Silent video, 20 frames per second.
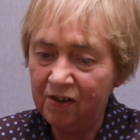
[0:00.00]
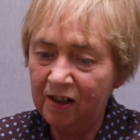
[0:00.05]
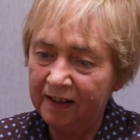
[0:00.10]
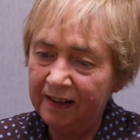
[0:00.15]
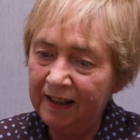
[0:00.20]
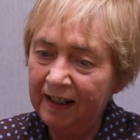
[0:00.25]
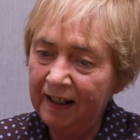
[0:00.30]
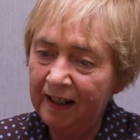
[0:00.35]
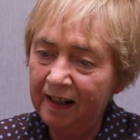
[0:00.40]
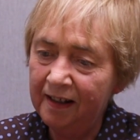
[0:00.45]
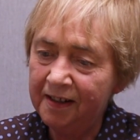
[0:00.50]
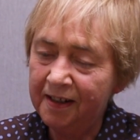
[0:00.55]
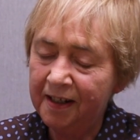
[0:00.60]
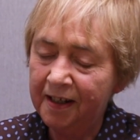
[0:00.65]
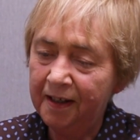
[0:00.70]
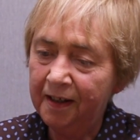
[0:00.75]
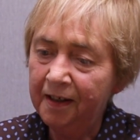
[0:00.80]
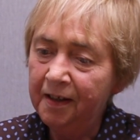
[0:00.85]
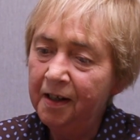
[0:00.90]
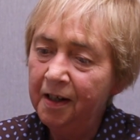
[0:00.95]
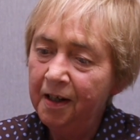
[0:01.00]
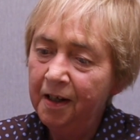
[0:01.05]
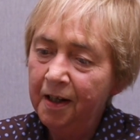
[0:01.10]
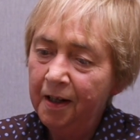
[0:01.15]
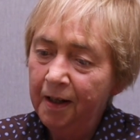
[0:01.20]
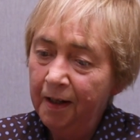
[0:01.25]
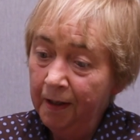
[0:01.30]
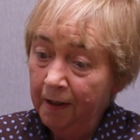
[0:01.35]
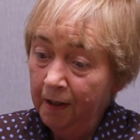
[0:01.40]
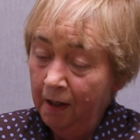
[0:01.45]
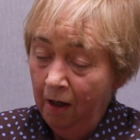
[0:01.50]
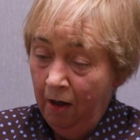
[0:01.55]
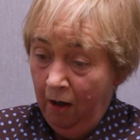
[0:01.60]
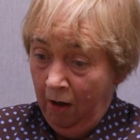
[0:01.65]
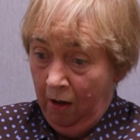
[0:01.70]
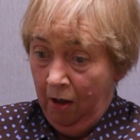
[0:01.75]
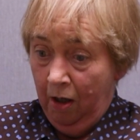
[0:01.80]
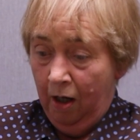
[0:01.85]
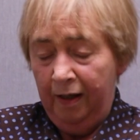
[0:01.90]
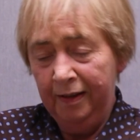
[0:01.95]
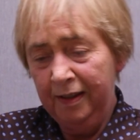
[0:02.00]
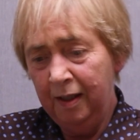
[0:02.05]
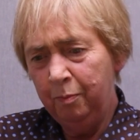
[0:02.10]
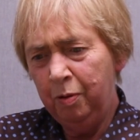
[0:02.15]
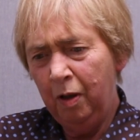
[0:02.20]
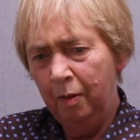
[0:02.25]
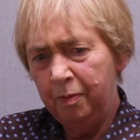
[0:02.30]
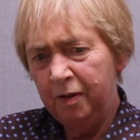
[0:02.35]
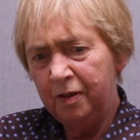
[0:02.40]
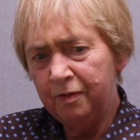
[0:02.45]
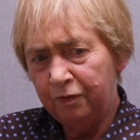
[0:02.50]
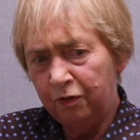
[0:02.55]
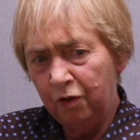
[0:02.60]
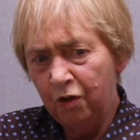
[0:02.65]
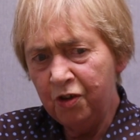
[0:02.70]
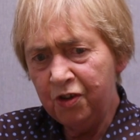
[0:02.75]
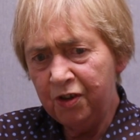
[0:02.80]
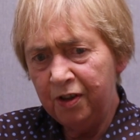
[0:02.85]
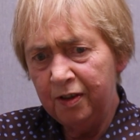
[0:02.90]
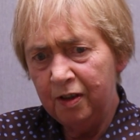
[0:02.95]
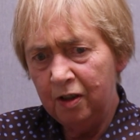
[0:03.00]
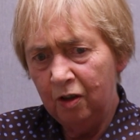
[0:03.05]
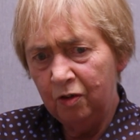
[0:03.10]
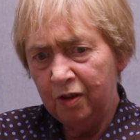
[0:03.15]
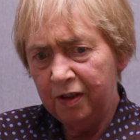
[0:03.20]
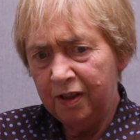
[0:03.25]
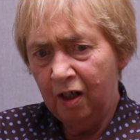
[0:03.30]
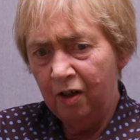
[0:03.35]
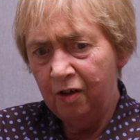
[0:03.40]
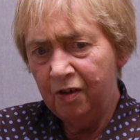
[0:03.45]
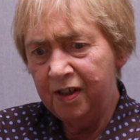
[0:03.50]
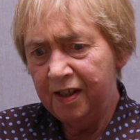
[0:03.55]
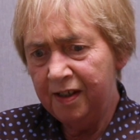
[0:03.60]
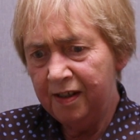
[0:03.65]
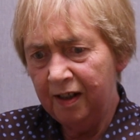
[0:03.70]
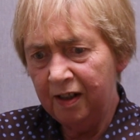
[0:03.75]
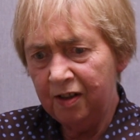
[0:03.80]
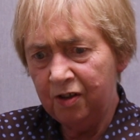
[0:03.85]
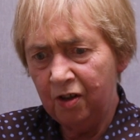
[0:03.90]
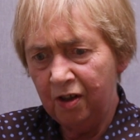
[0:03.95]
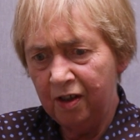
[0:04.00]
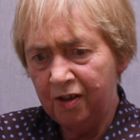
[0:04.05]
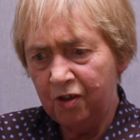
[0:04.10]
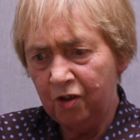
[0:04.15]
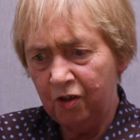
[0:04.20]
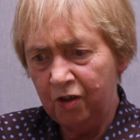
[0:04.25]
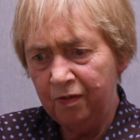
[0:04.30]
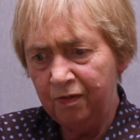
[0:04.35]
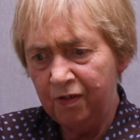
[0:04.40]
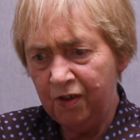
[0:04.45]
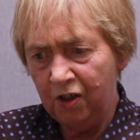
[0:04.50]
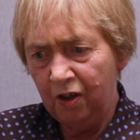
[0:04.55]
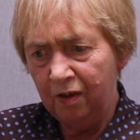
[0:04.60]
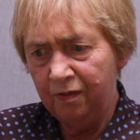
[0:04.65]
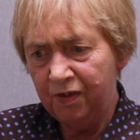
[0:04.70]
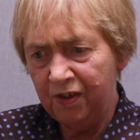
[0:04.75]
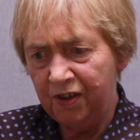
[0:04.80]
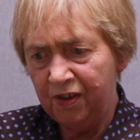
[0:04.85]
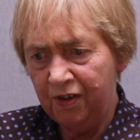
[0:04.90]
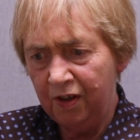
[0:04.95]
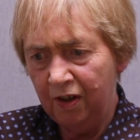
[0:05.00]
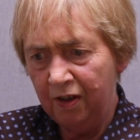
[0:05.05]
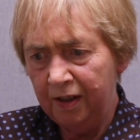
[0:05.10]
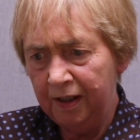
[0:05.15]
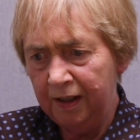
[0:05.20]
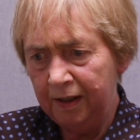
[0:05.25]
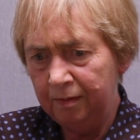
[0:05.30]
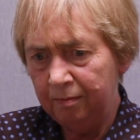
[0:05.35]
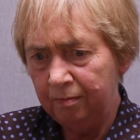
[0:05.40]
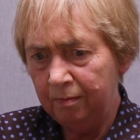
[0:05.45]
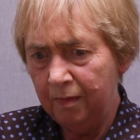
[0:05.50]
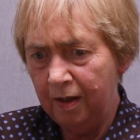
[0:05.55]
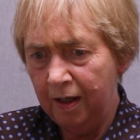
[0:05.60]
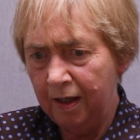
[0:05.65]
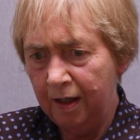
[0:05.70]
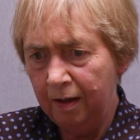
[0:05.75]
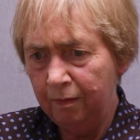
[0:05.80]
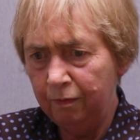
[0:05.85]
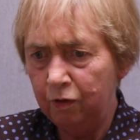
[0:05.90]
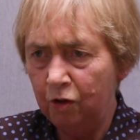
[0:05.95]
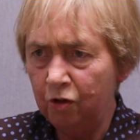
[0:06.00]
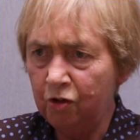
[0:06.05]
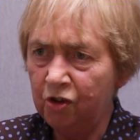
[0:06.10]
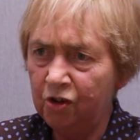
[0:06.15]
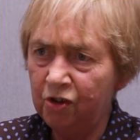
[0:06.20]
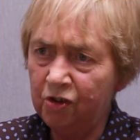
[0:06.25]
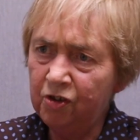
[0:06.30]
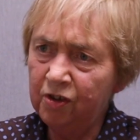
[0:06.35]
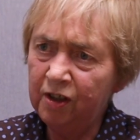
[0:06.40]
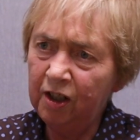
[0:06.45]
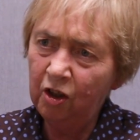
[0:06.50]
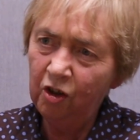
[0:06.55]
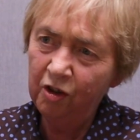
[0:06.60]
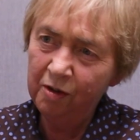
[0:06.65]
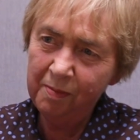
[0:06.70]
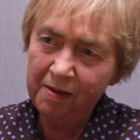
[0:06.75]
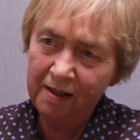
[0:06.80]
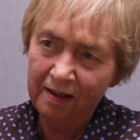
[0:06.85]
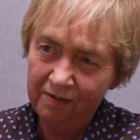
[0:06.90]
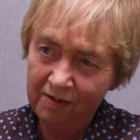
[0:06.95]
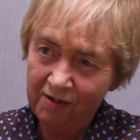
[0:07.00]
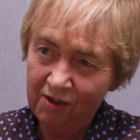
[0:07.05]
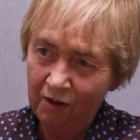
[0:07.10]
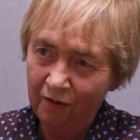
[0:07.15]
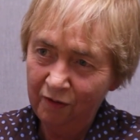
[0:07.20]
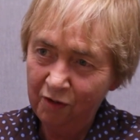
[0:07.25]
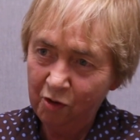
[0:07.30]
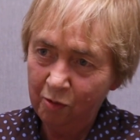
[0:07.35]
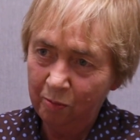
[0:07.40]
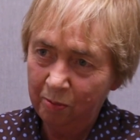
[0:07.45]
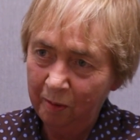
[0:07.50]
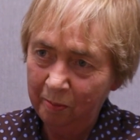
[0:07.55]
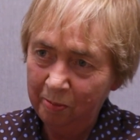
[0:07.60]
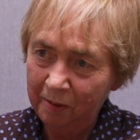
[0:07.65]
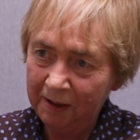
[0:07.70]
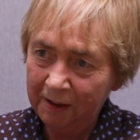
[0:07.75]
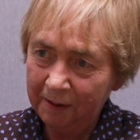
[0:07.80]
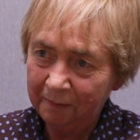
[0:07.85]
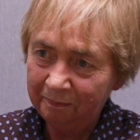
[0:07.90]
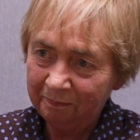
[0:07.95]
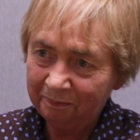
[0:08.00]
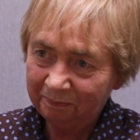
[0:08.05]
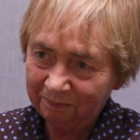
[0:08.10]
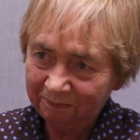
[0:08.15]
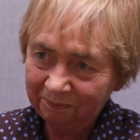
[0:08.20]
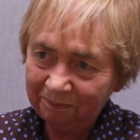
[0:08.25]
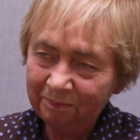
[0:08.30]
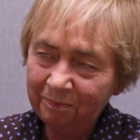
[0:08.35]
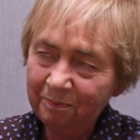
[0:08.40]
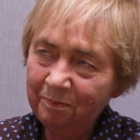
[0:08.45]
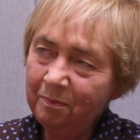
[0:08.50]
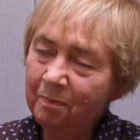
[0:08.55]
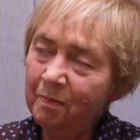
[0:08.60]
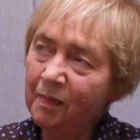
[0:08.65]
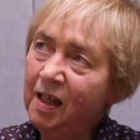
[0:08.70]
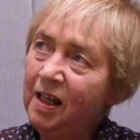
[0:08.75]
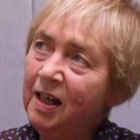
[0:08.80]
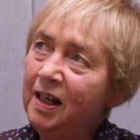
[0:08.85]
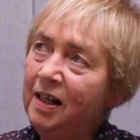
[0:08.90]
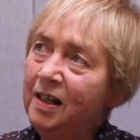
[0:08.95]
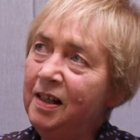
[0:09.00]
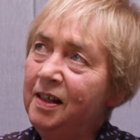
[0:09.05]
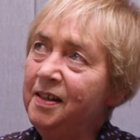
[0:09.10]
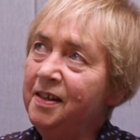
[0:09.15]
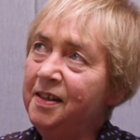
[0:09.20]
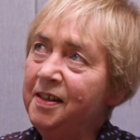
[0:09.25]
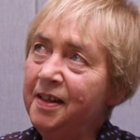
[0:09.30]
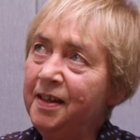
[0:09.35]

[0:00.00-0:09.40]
and they had I think probably the first in the local authority sector, a sort of a service design function. So they called themselves Service Republic. And